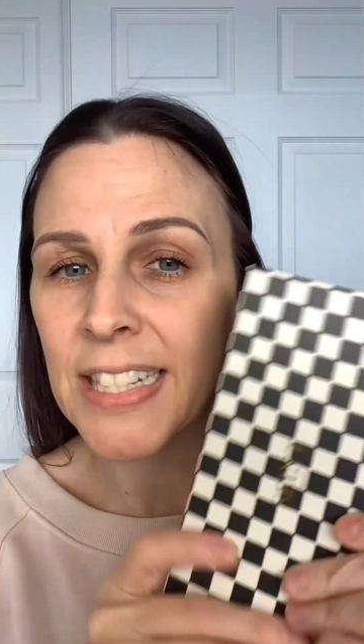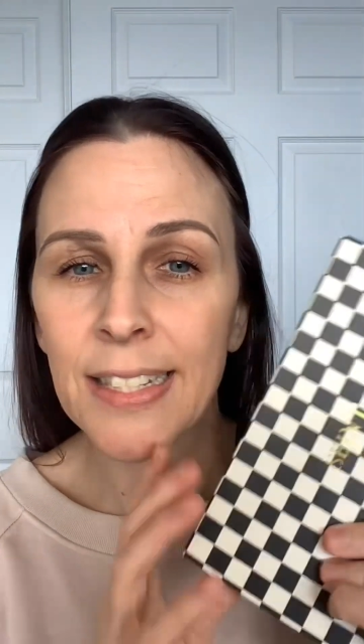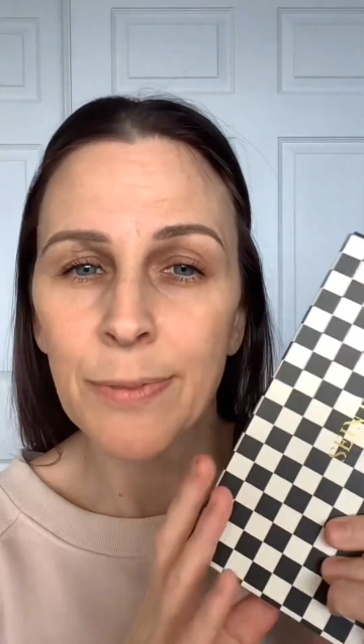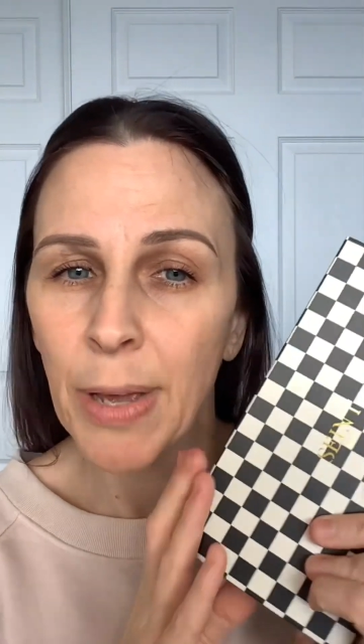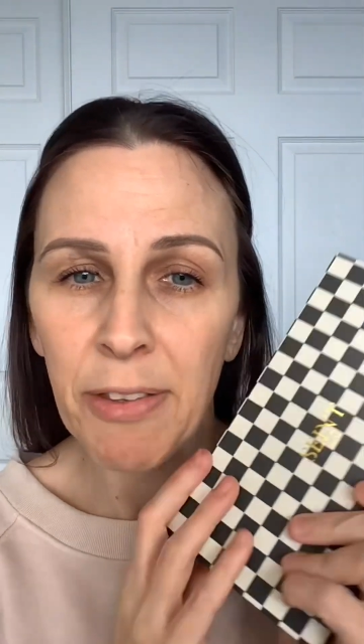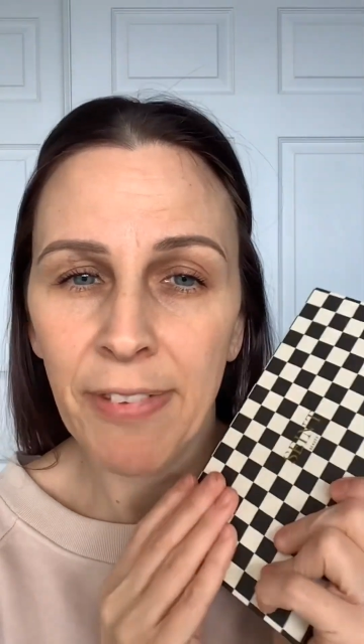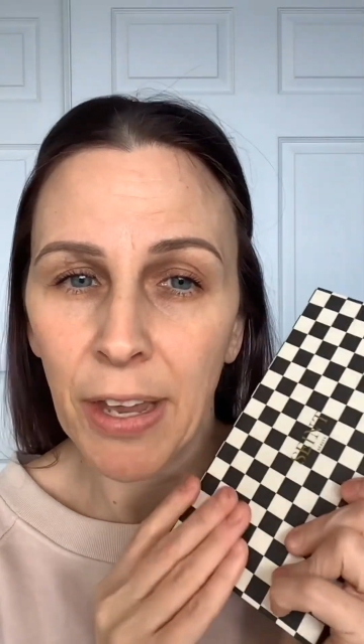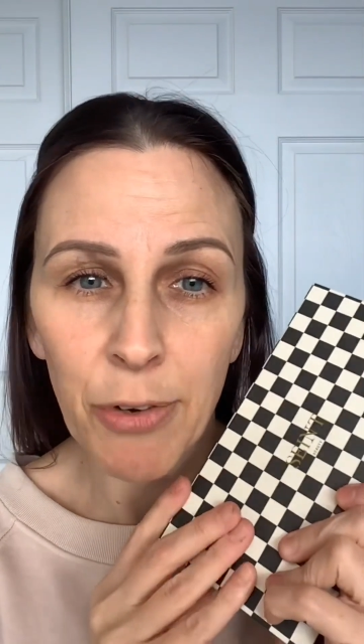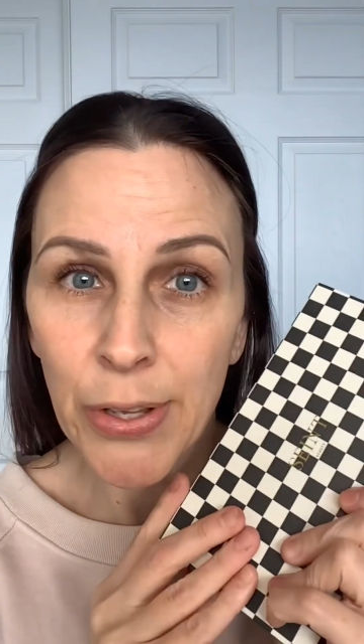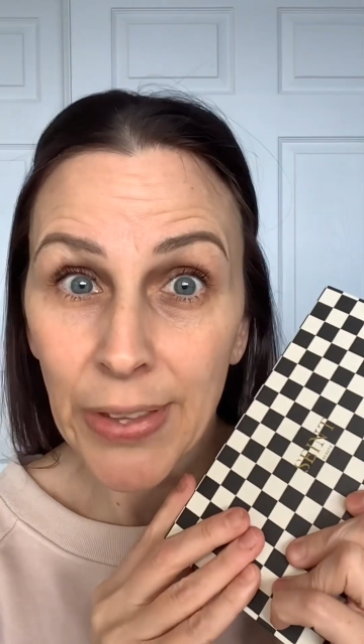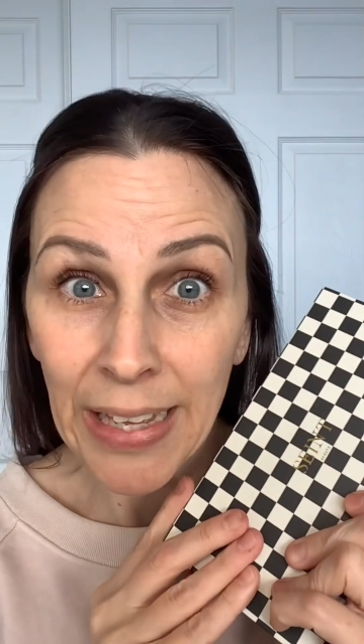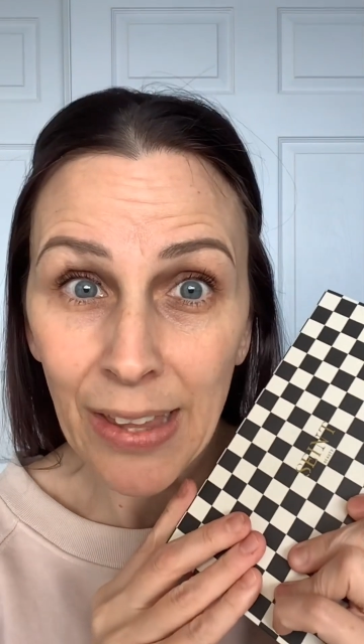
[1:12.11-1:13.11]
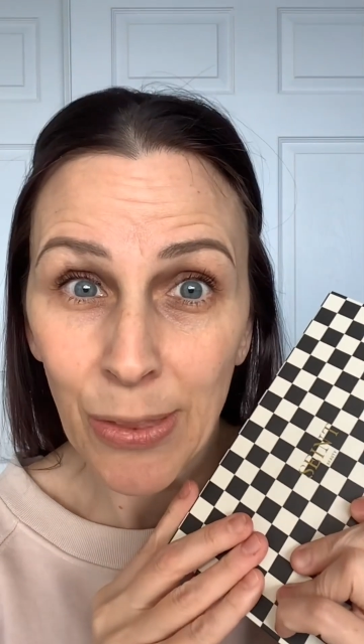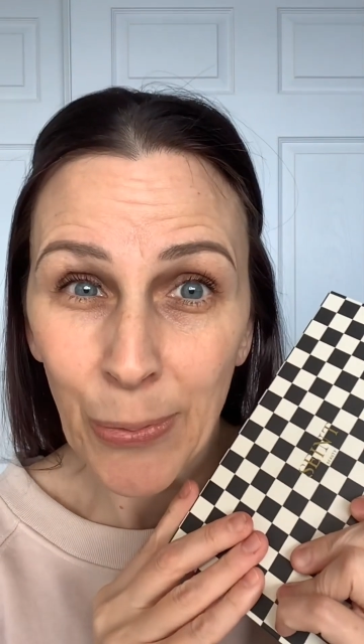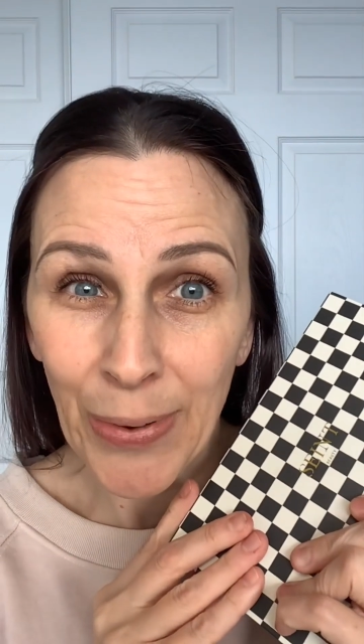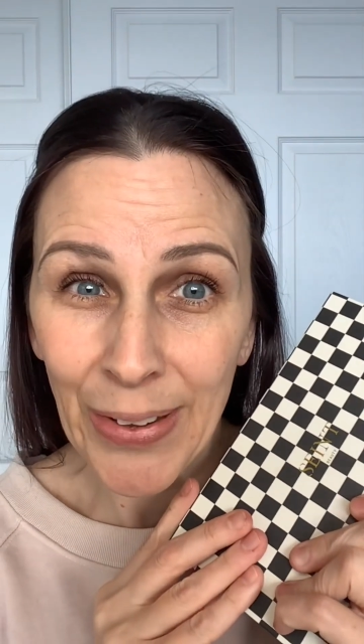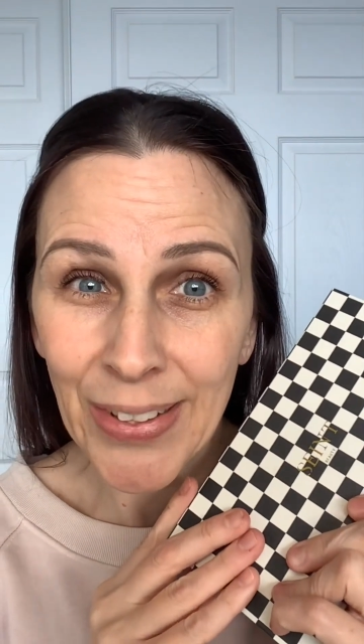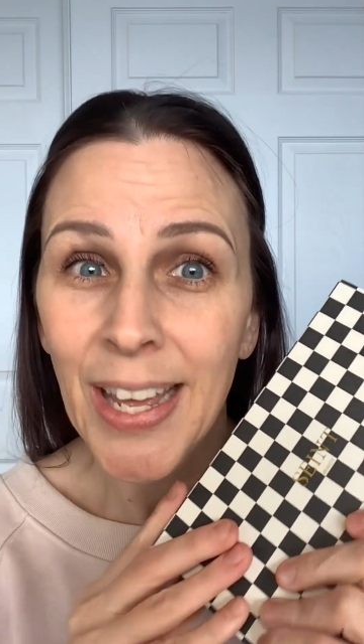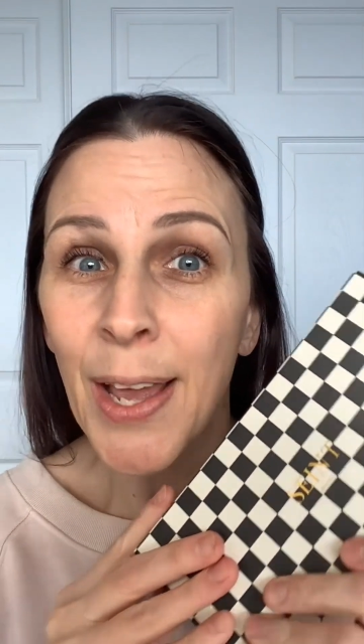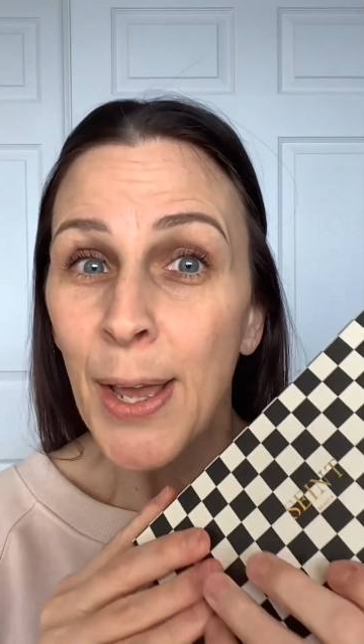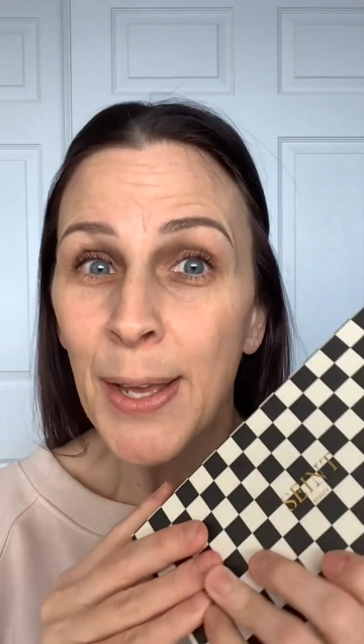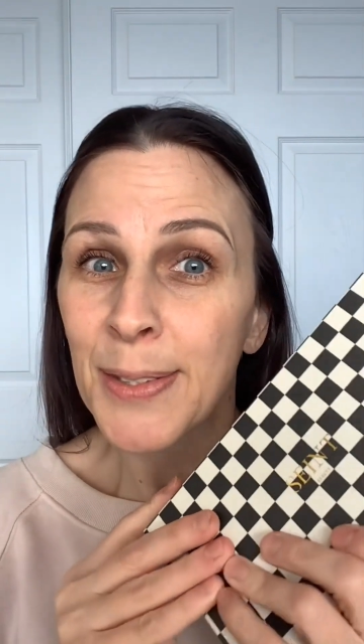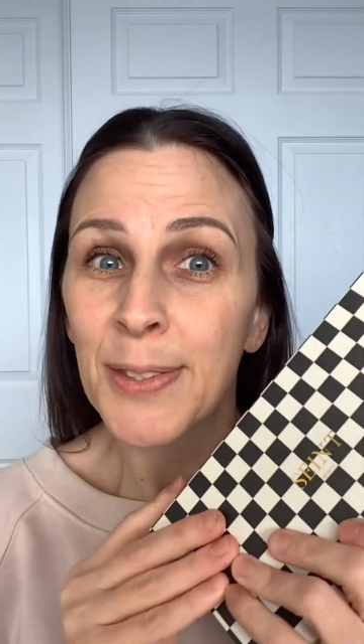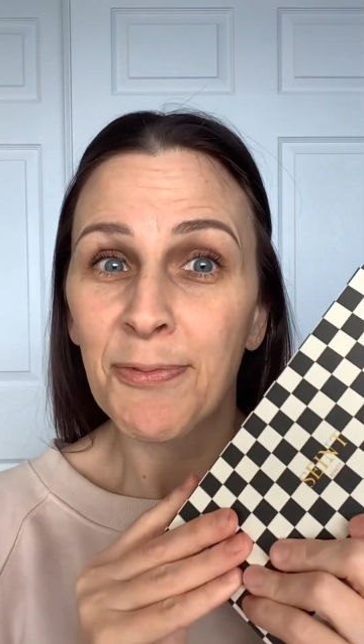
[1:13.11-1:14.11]
my favorite thing in the world.
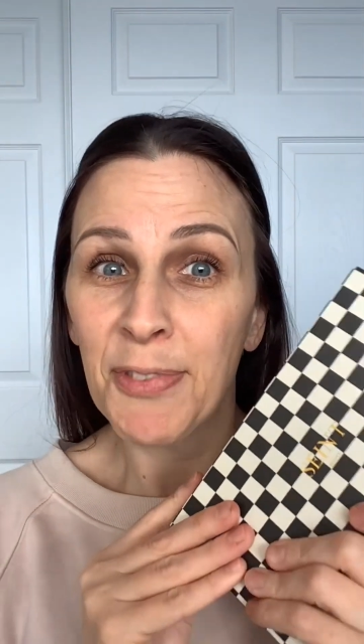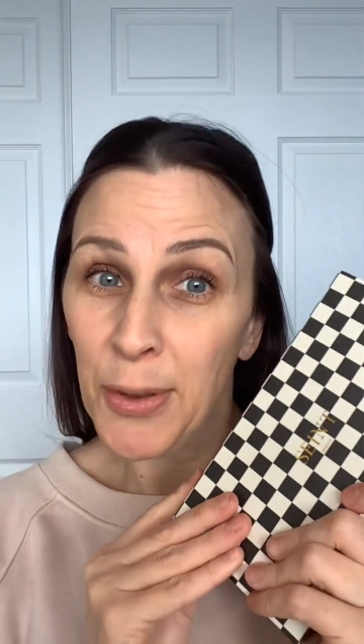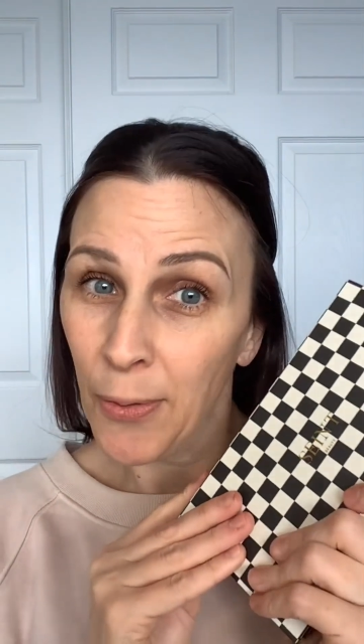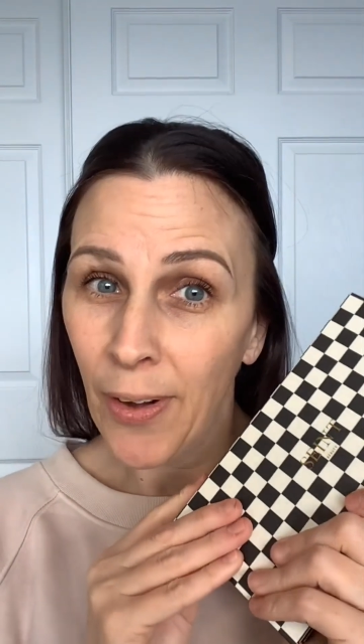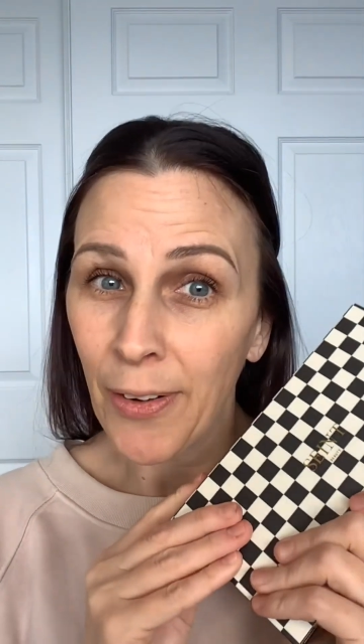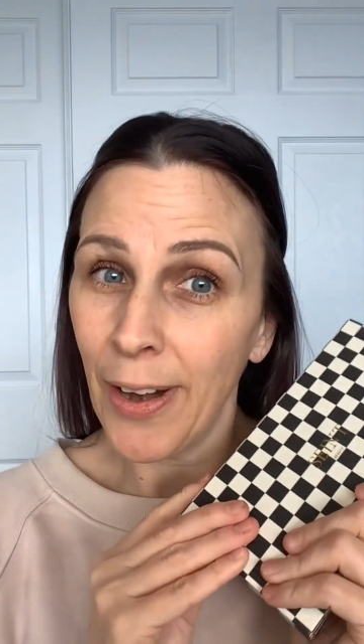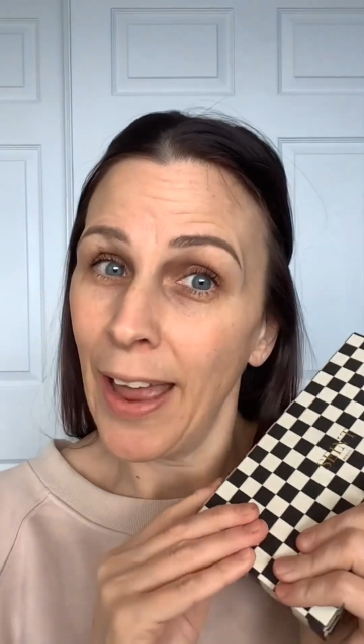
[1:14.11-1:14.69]
If you are